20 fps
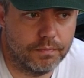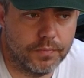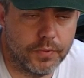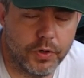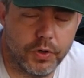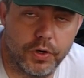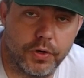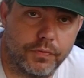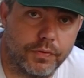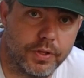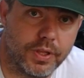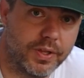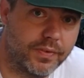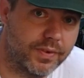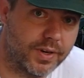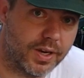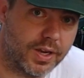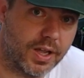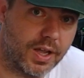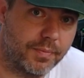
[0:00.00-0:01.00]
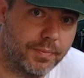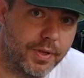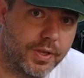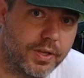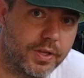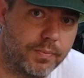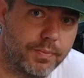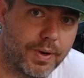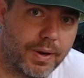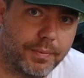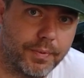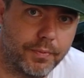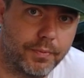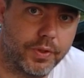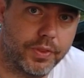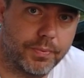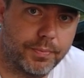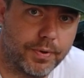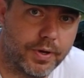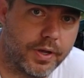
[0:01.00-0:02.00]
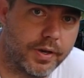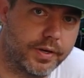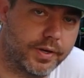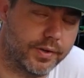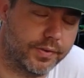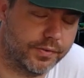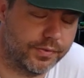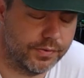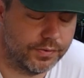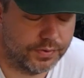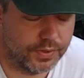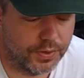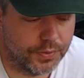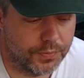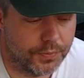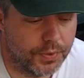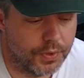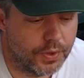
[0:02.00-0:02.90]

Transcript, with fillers: or if you're leaving a comment, you probably want the products. So